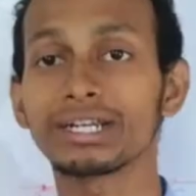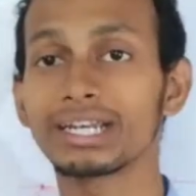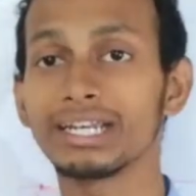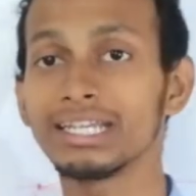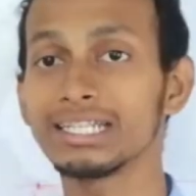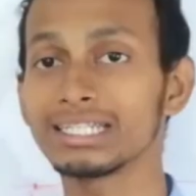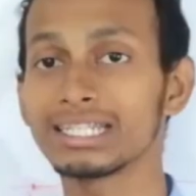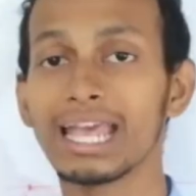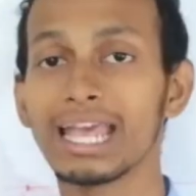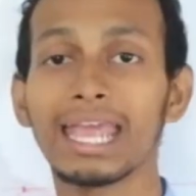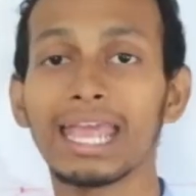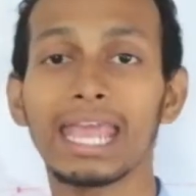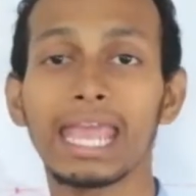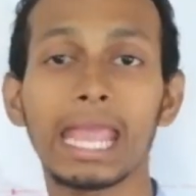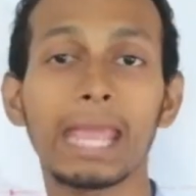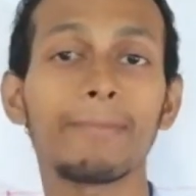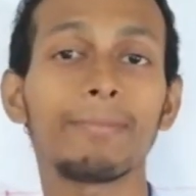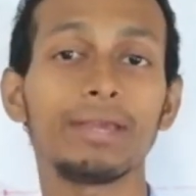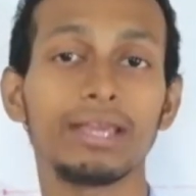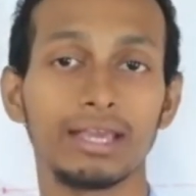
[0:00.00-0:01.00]
is
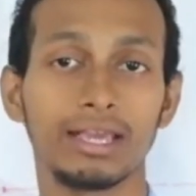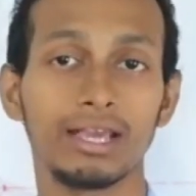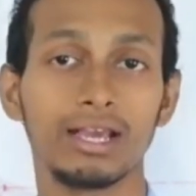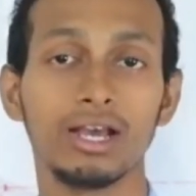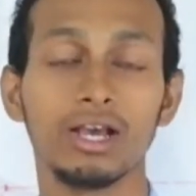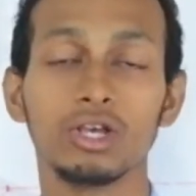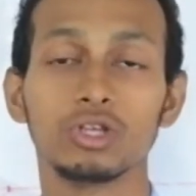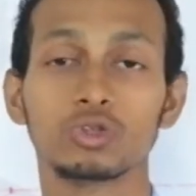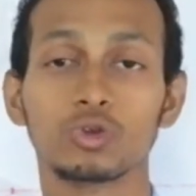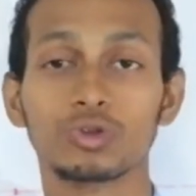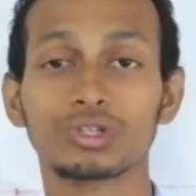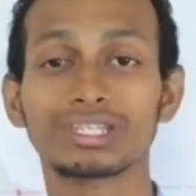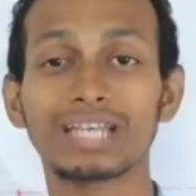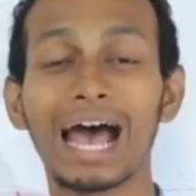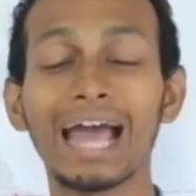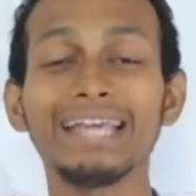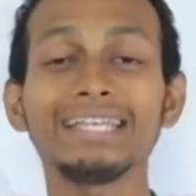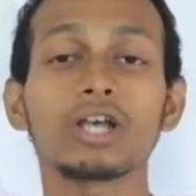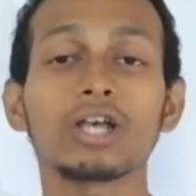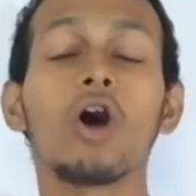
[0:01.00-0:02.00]
AB. So
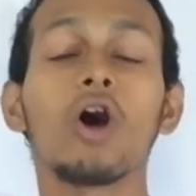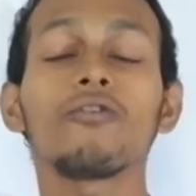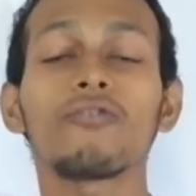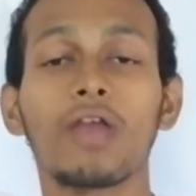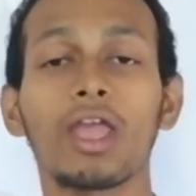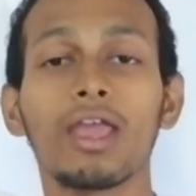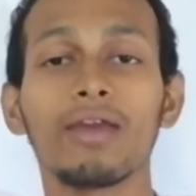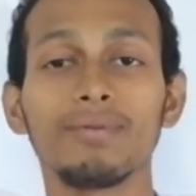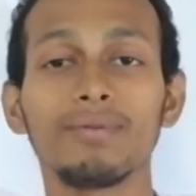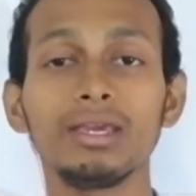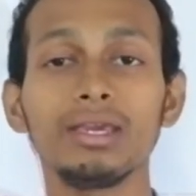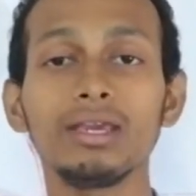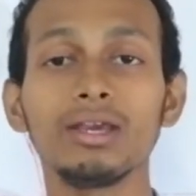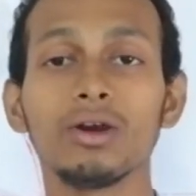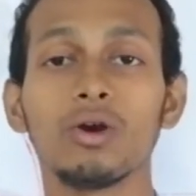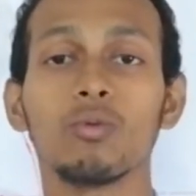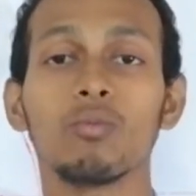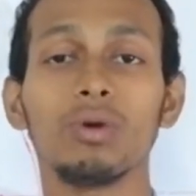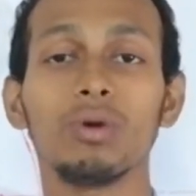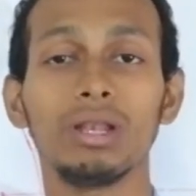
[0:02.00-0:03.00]
size of
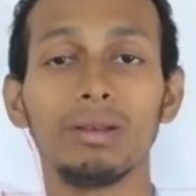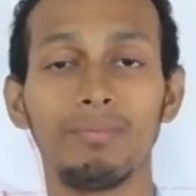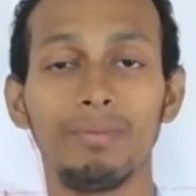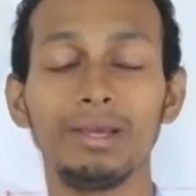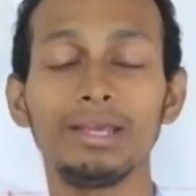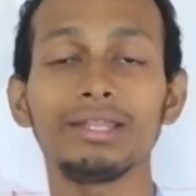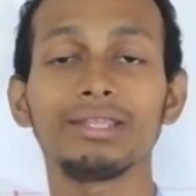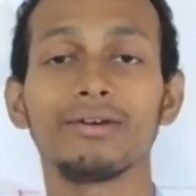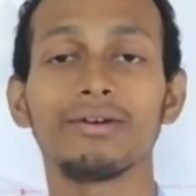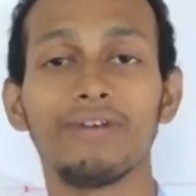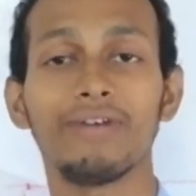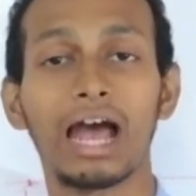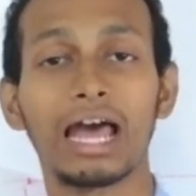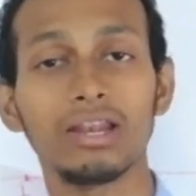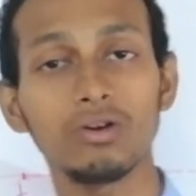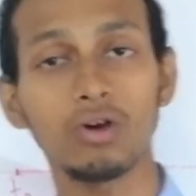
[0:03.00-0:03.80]
AB will be the value